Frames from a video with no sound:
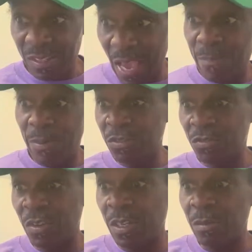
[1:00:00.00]
capitalist
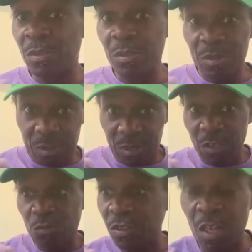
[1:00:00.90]
dreams.
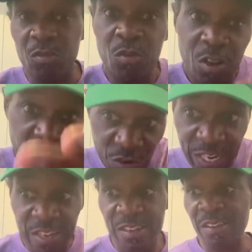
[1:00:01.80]
That's what y'all do.
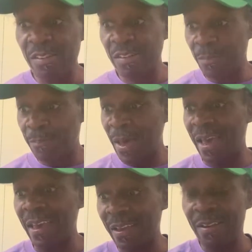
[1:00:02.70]
Greed, the
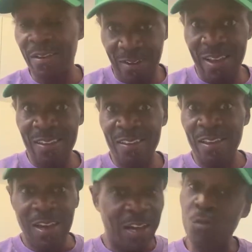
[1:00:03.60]
bag,
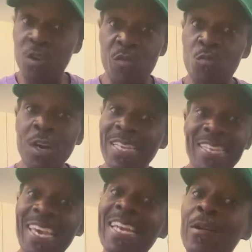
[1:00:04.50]
right? I don't even want to
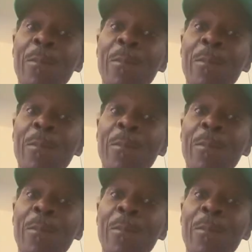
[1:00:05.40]
get into